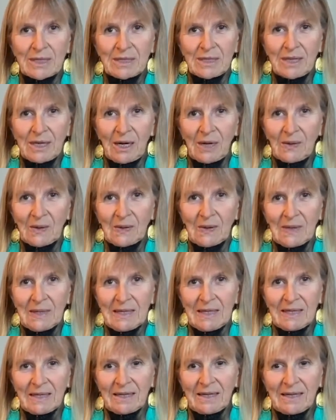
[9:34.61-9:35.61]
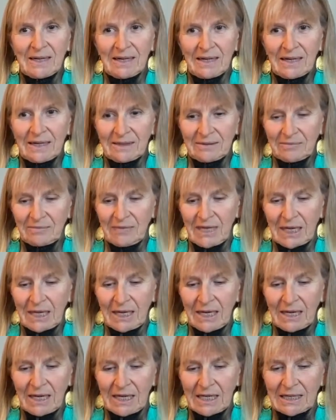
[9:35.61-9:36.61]
You know, then
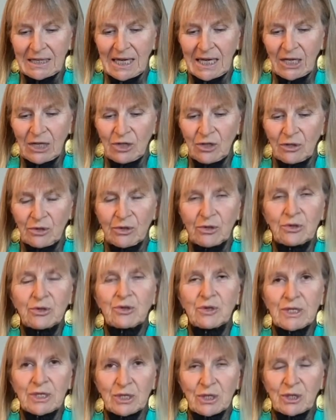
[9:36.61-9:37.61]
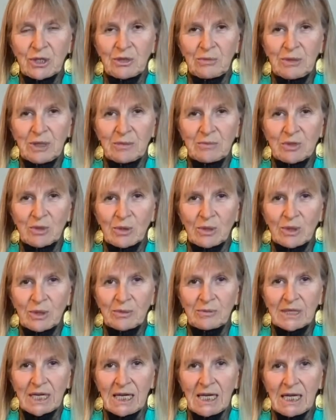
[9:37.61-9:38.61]
your nutrients are going to be absorbed,